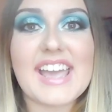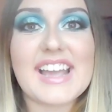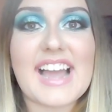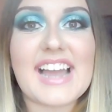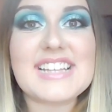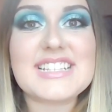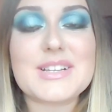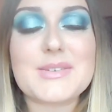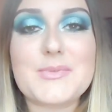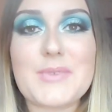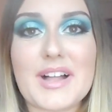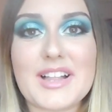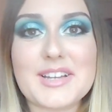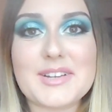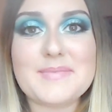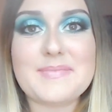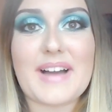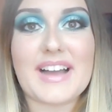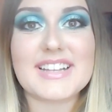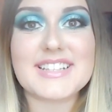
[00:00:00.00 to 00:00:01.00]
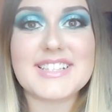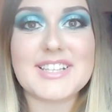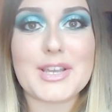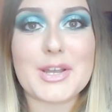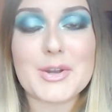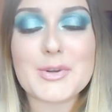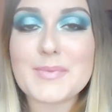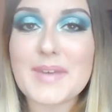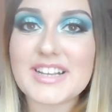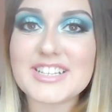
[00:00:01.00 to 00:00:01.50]
Hey guys, and welcome back
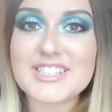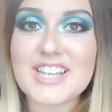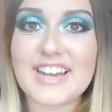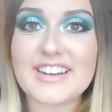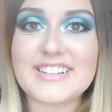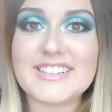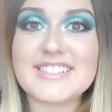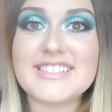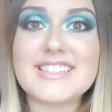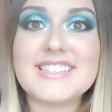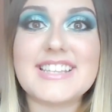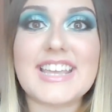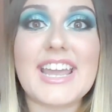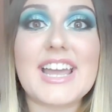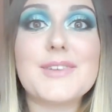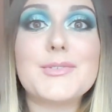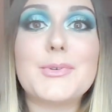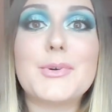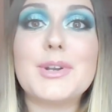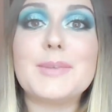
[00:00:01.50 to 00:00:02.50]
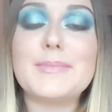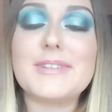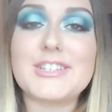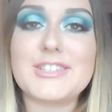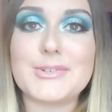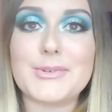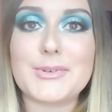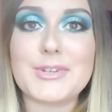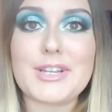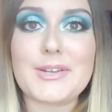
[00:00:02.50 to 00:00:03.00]
to my channel. Today I'm going to be
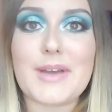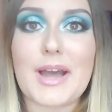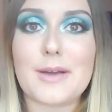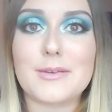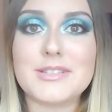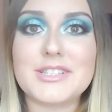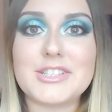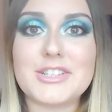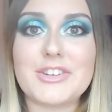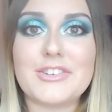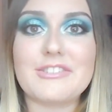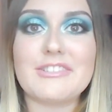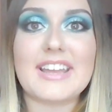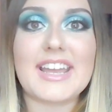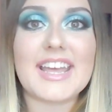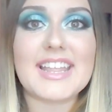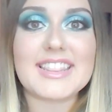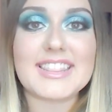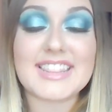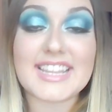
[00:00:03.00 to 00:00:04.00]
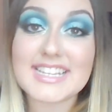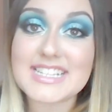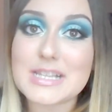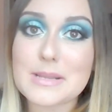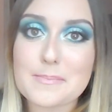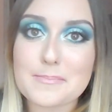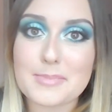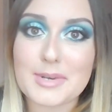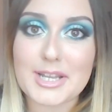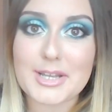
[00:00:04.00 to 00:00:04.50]
showing you how to create
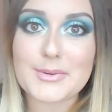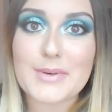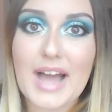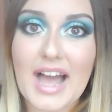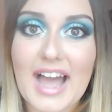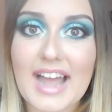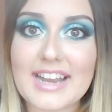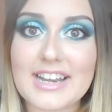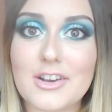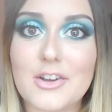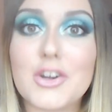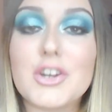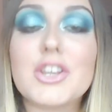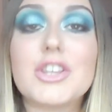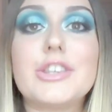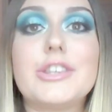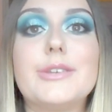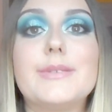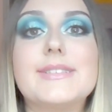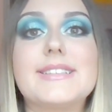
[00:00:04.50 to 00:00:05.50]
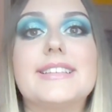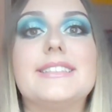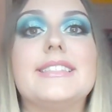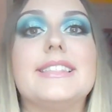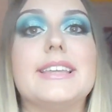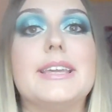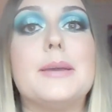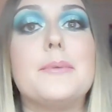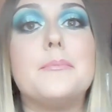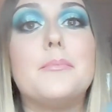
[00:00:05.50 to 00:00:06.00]
this blue eye look
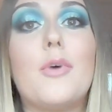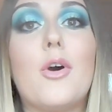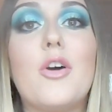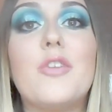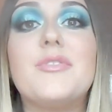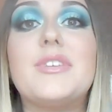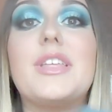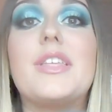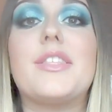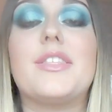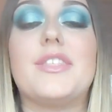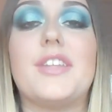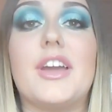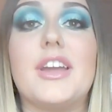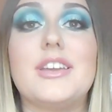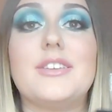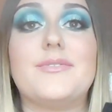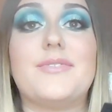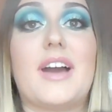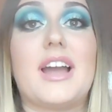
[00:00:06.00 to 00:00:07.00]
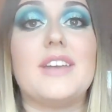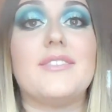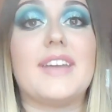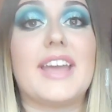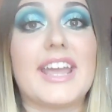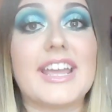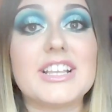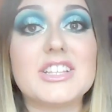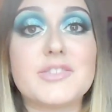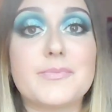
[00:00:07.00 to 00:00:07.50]
using the Morphe
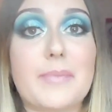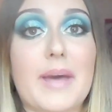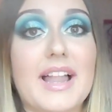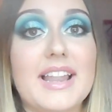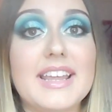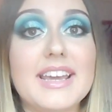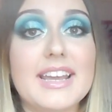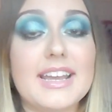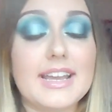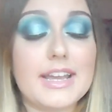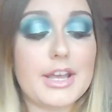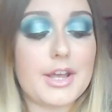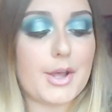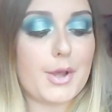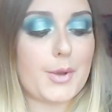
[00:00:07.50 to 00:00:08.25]
35H palette,